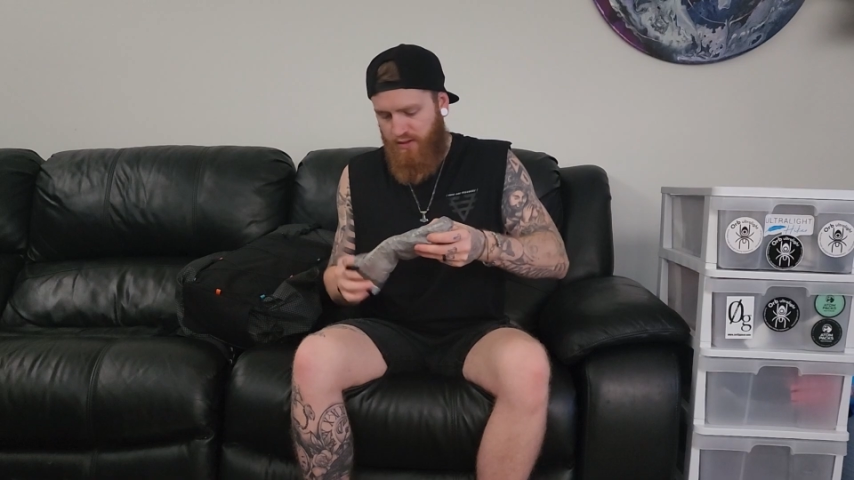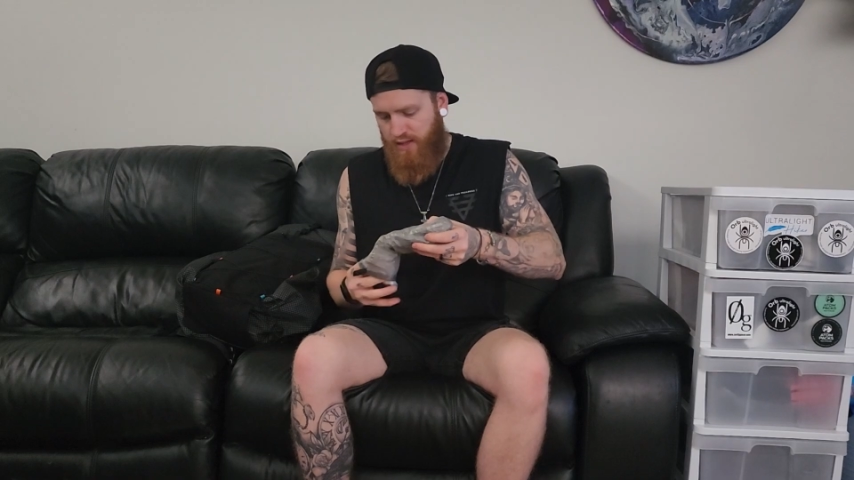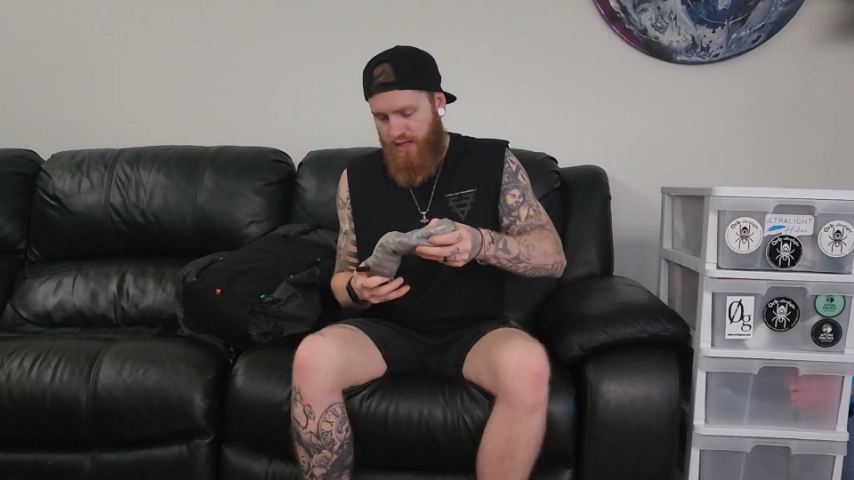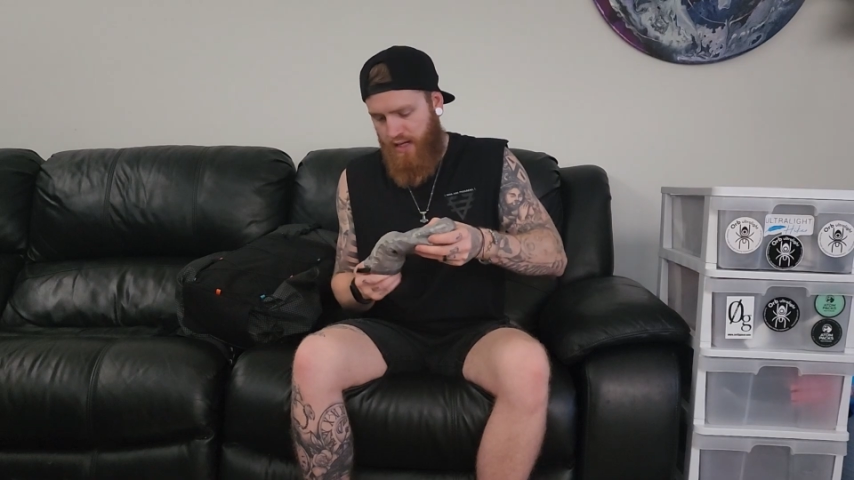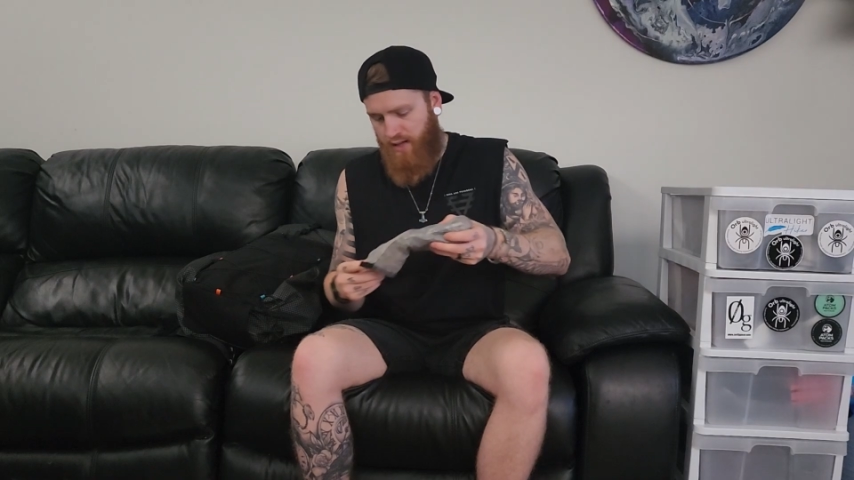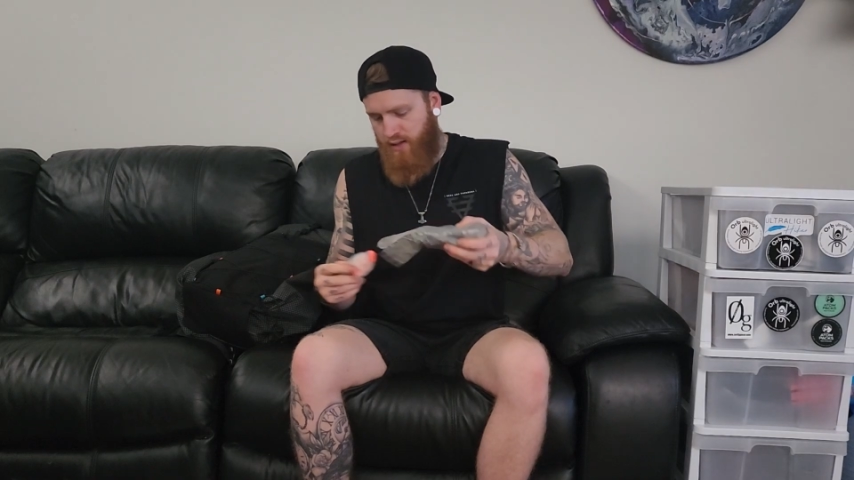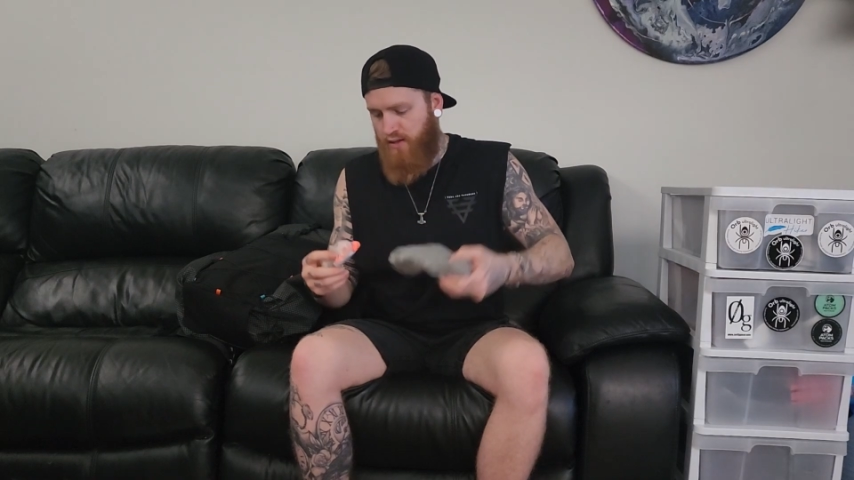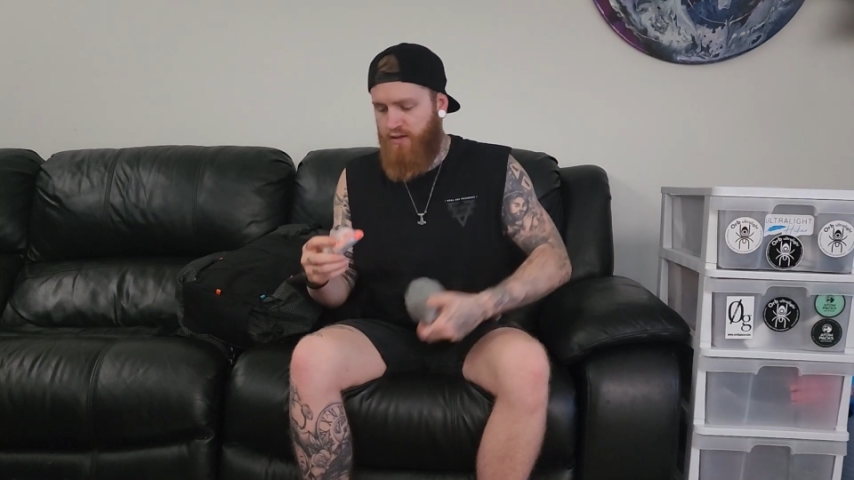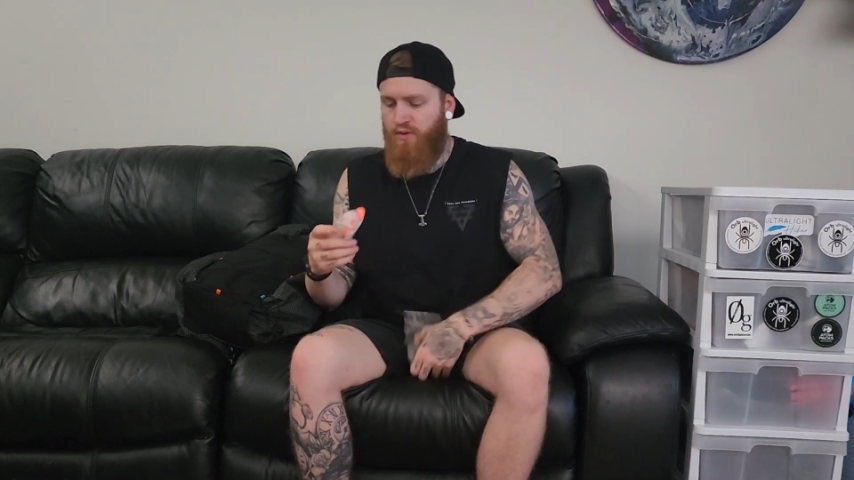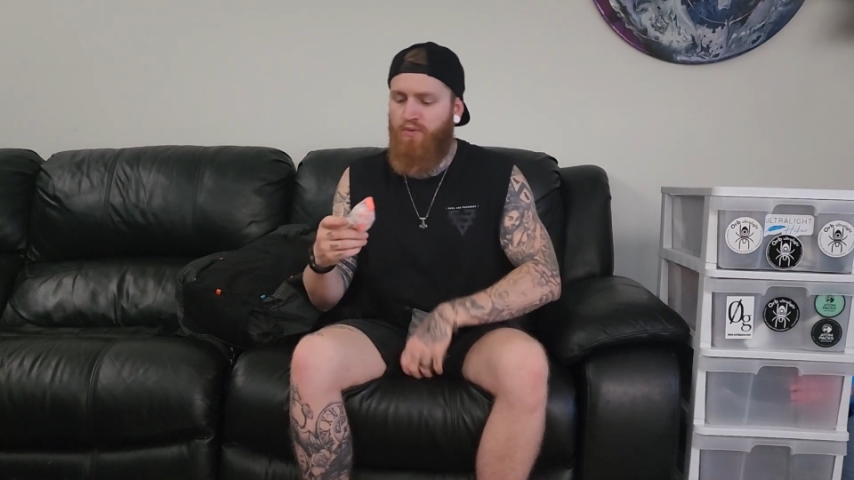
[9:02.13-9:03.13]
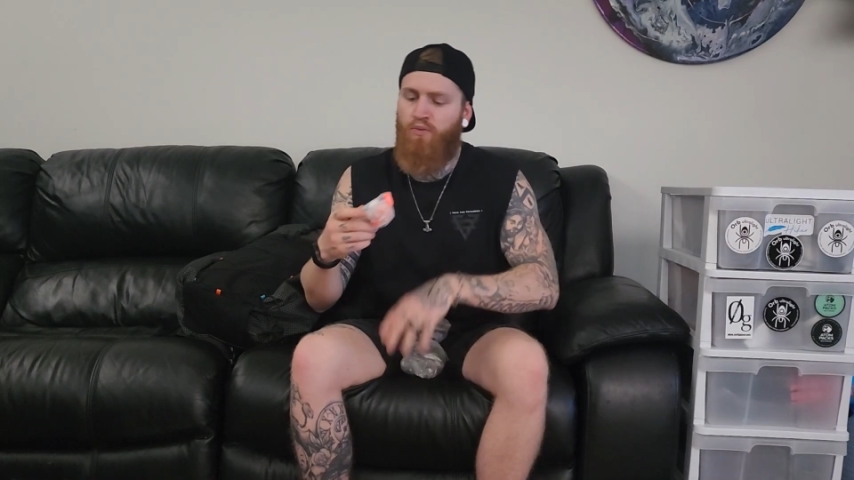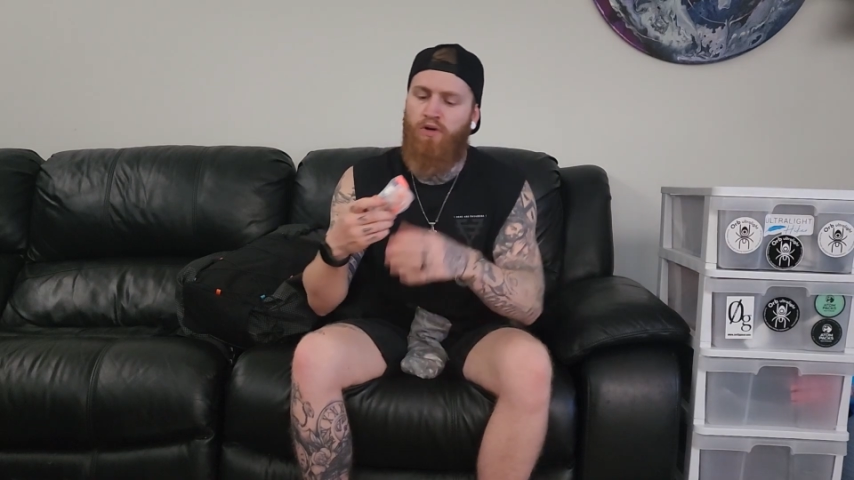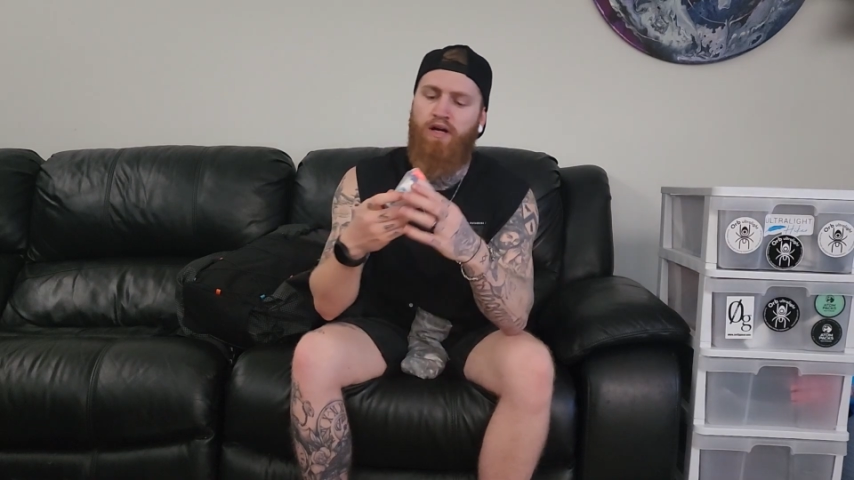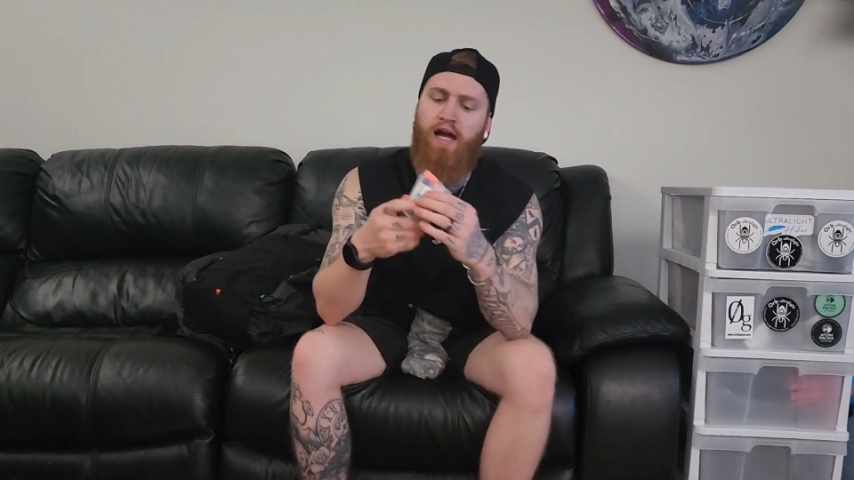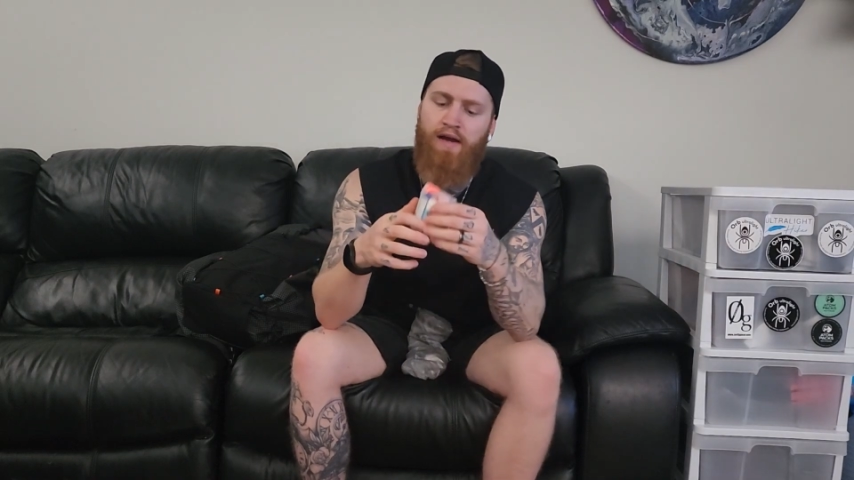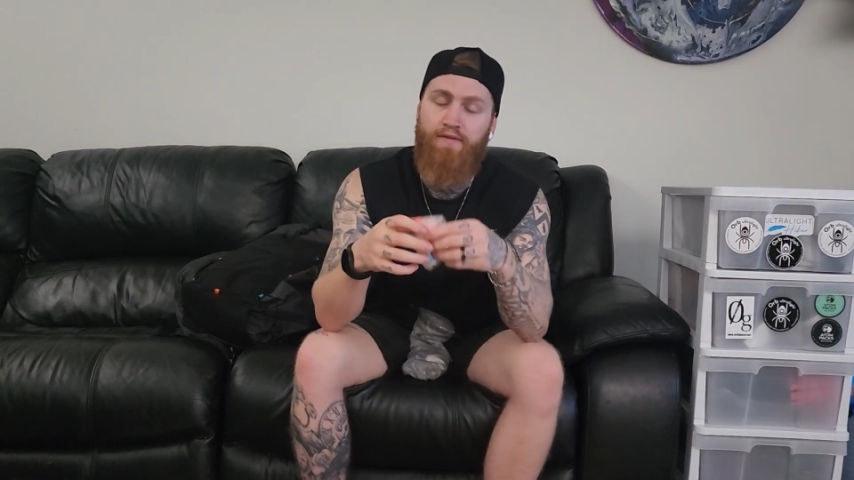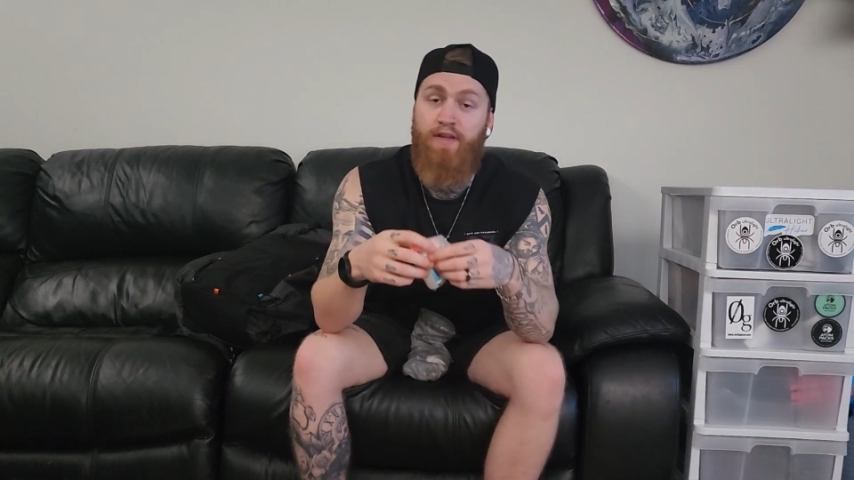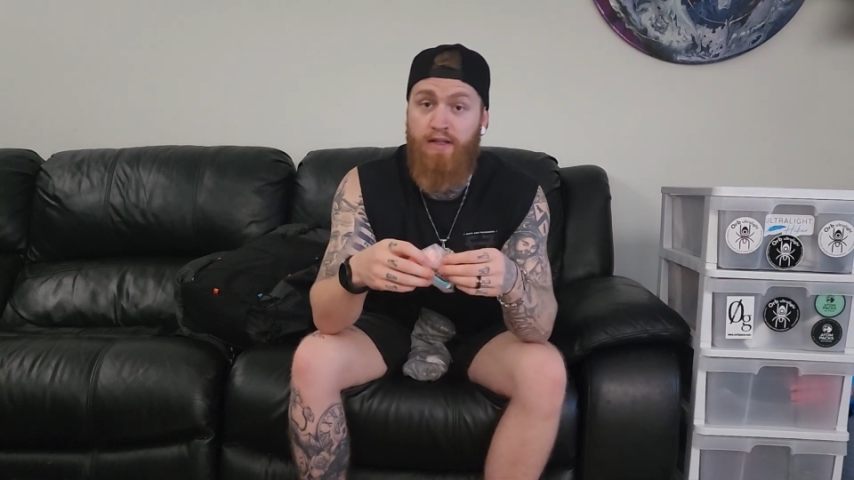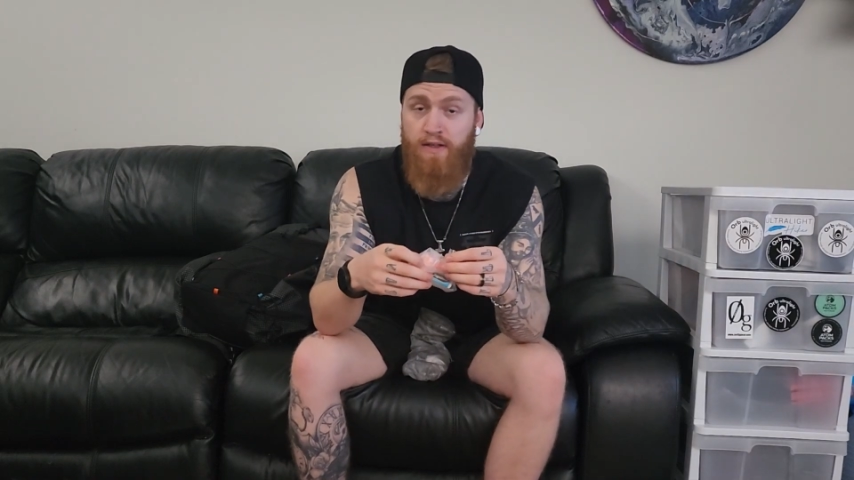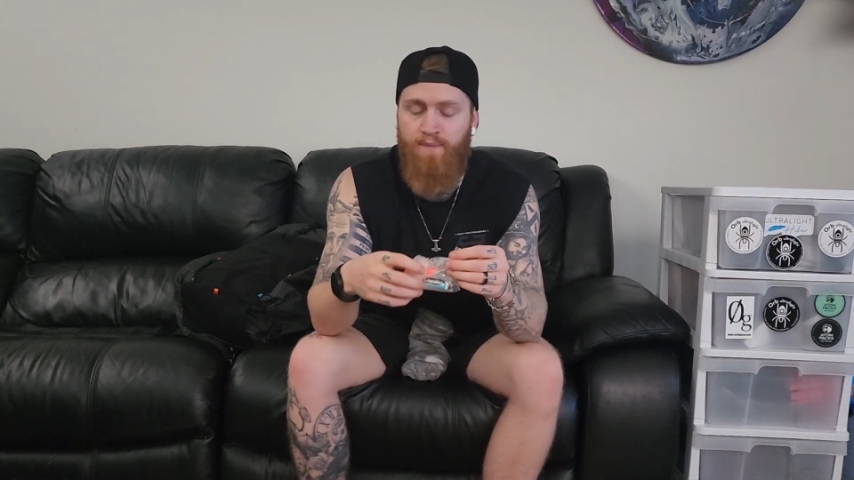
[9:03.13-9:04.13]
Then what I have
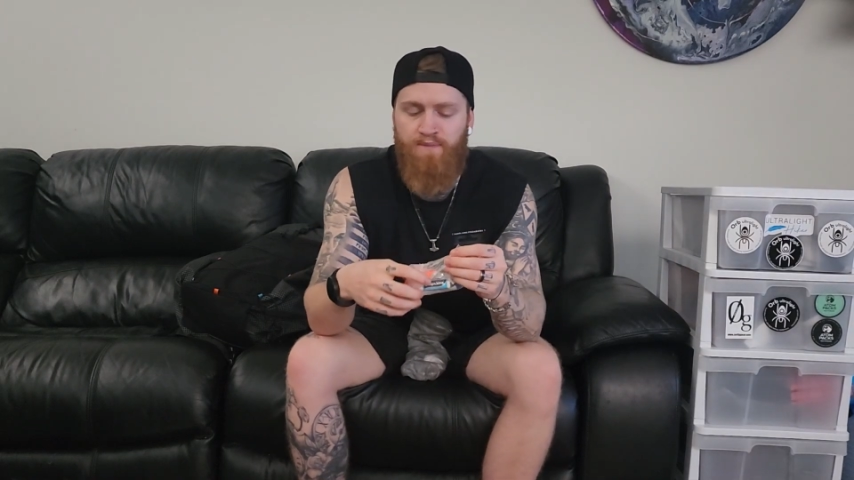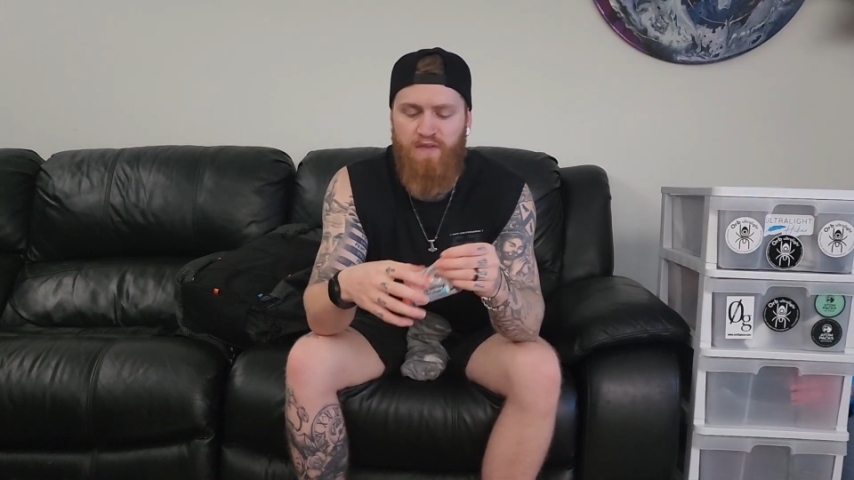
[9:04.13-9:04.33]
here,